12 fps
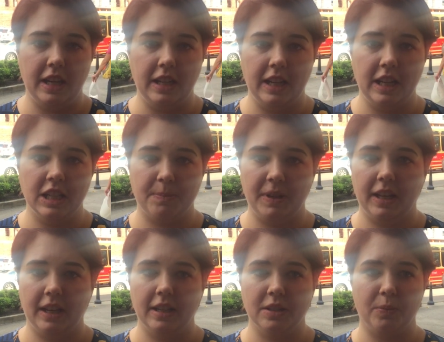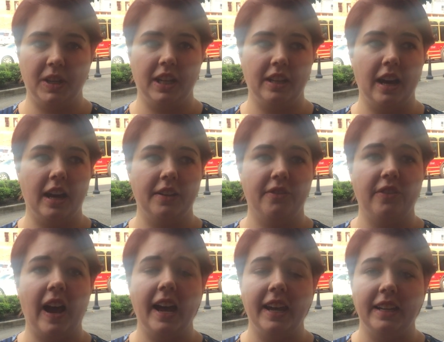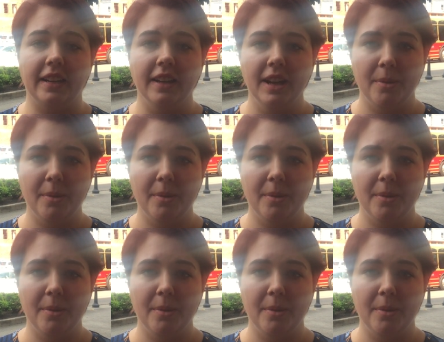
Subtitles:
he needs because we cannot find